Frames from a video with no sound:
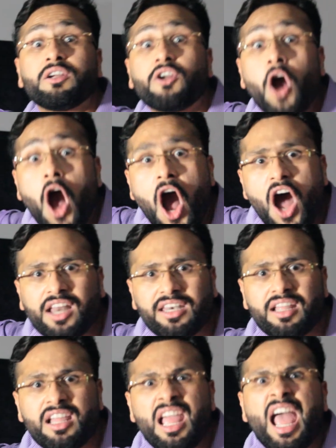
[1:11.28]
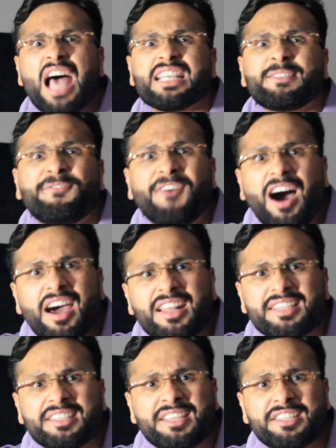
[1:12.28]
Gone, as far as
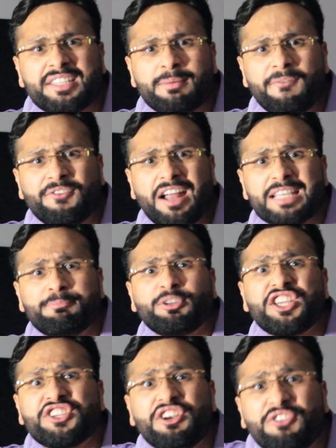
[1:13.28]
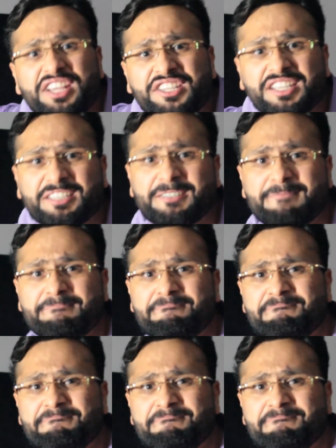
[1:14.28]
the system of transportation reaches.